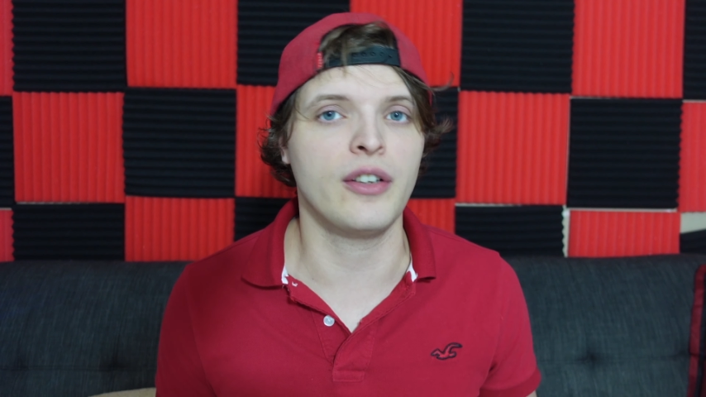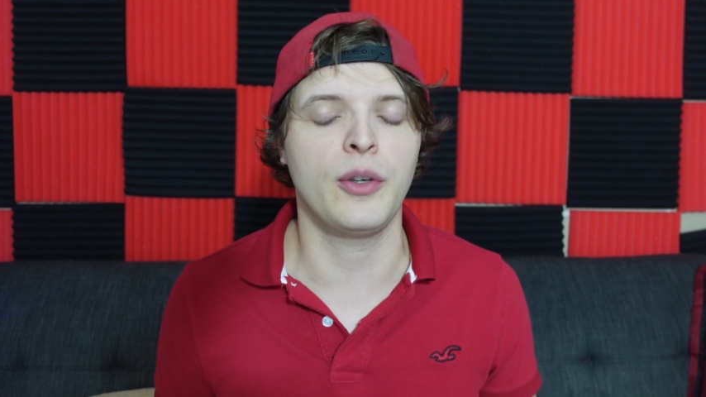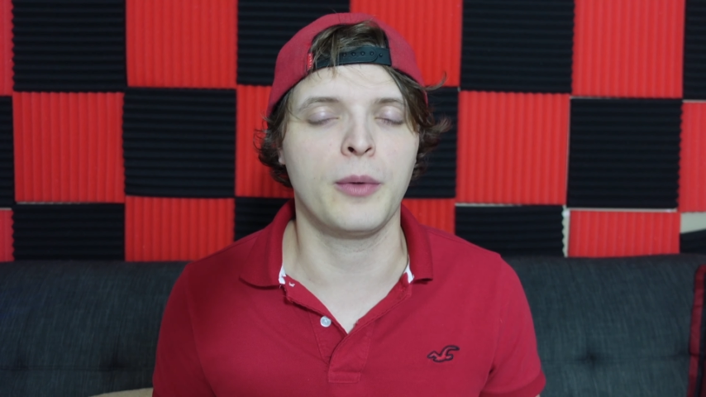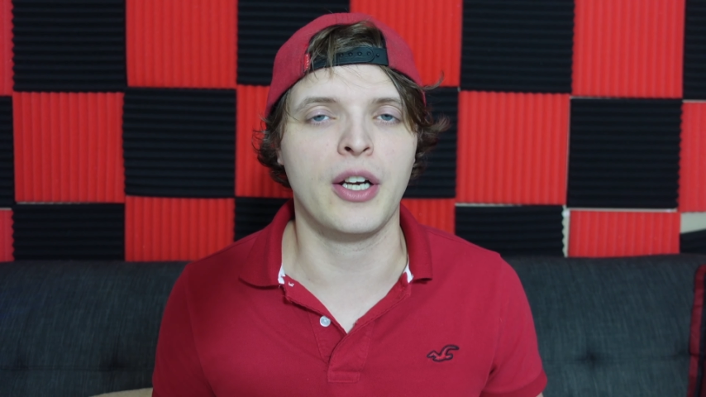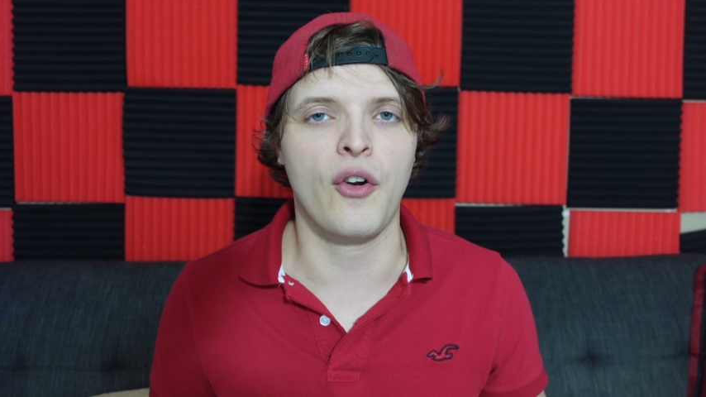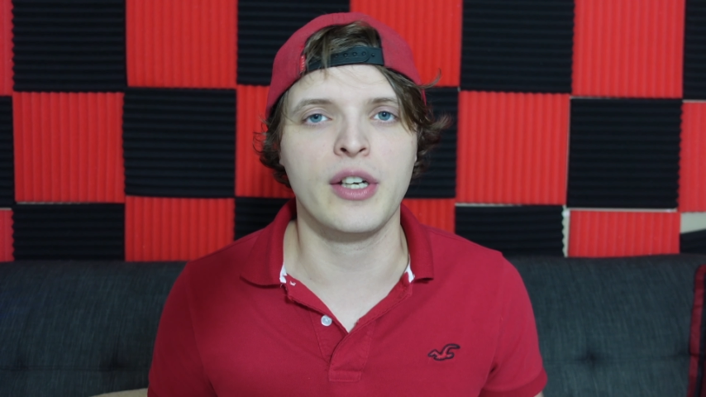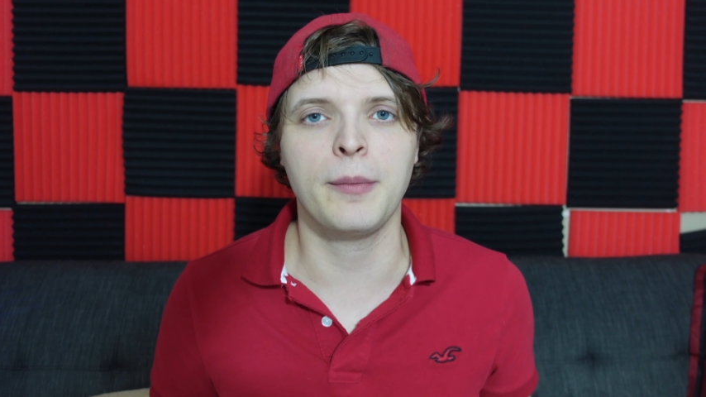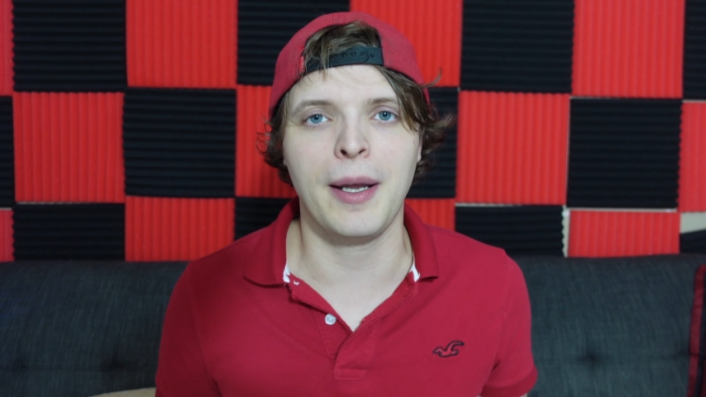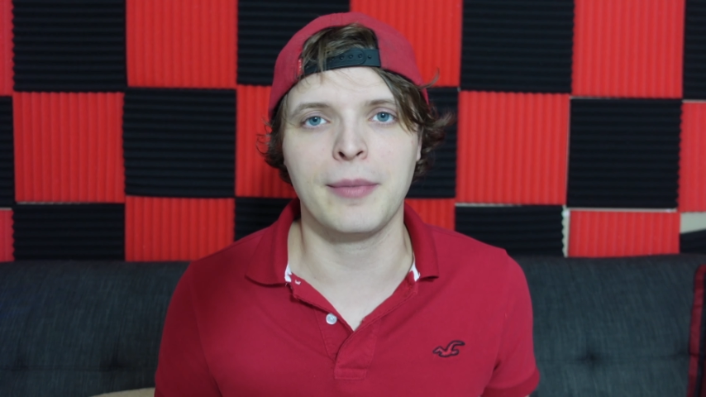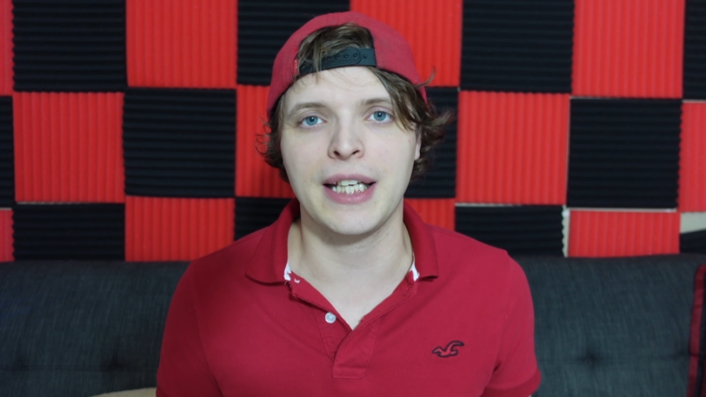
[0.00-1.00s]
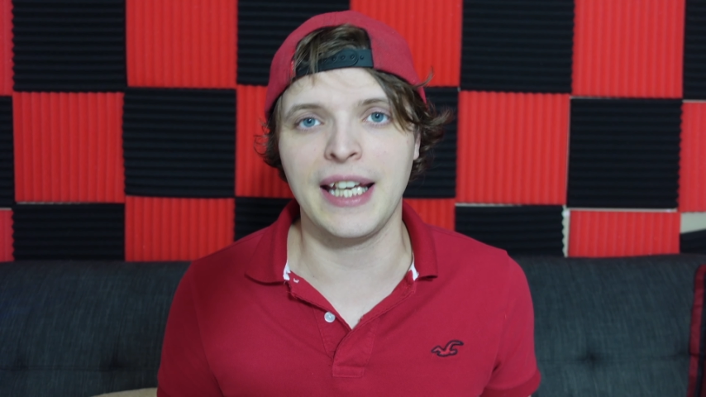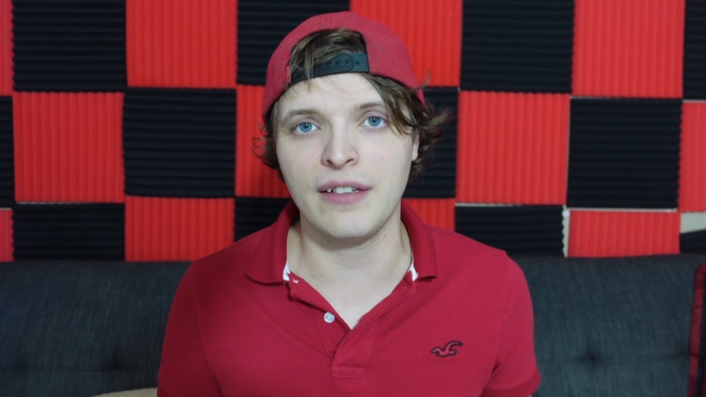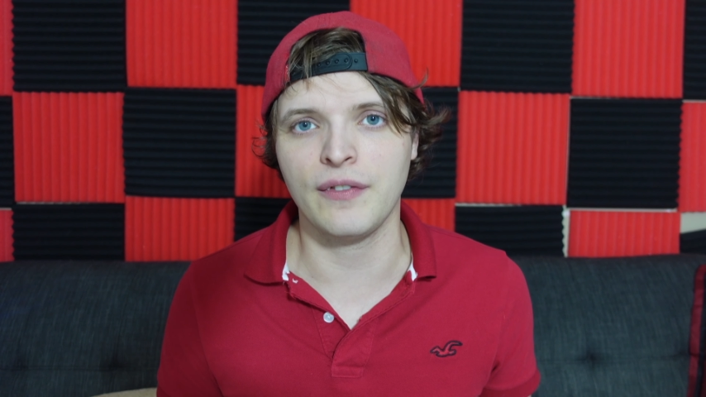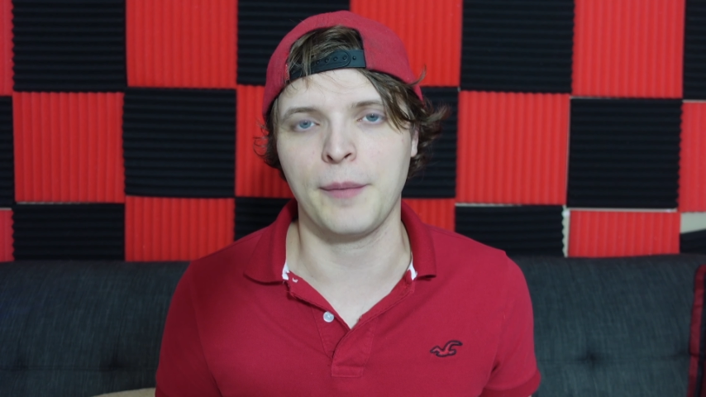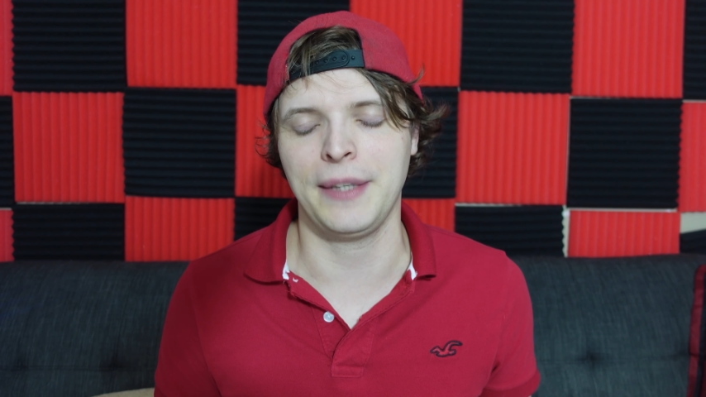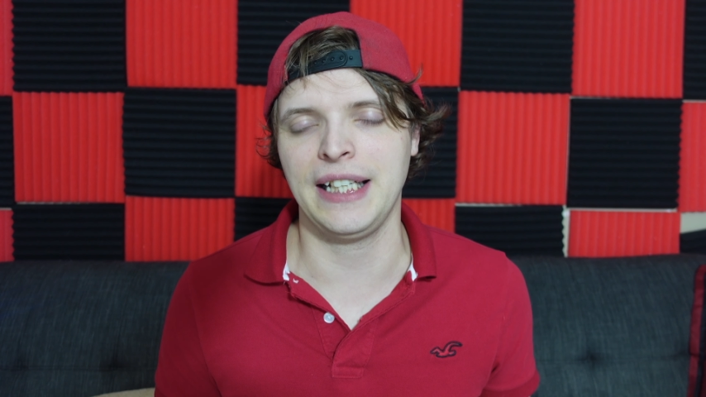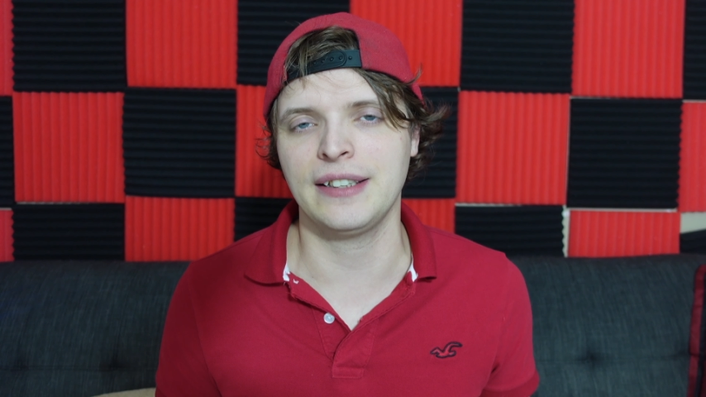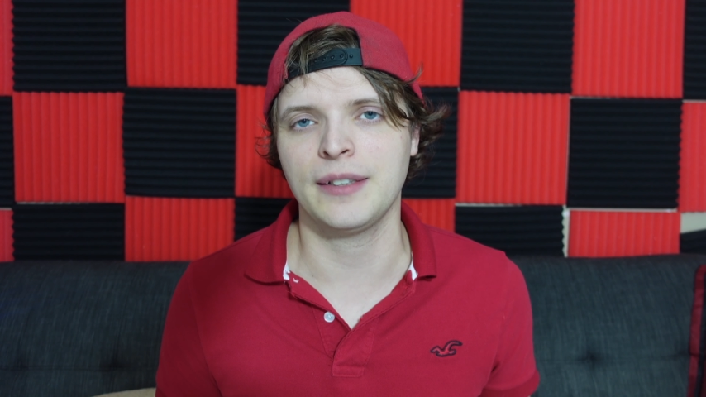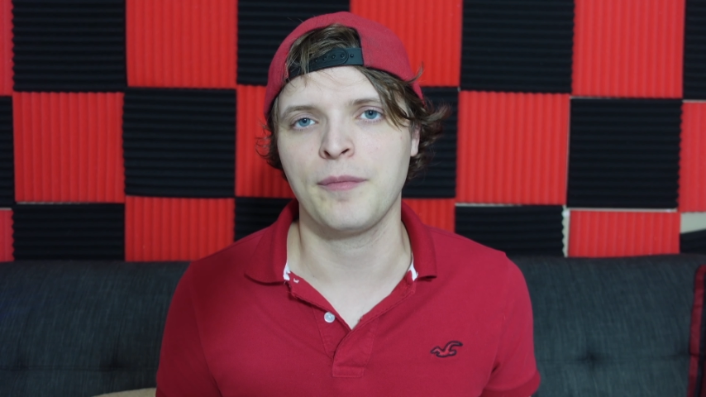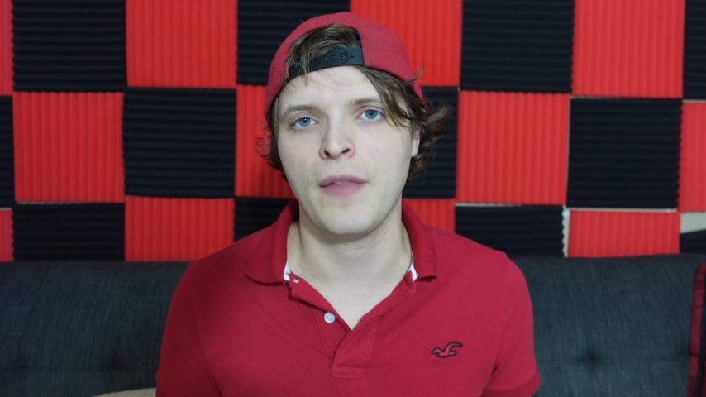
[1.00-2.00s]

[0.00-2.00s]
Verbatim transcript: you were going to be able to get from these.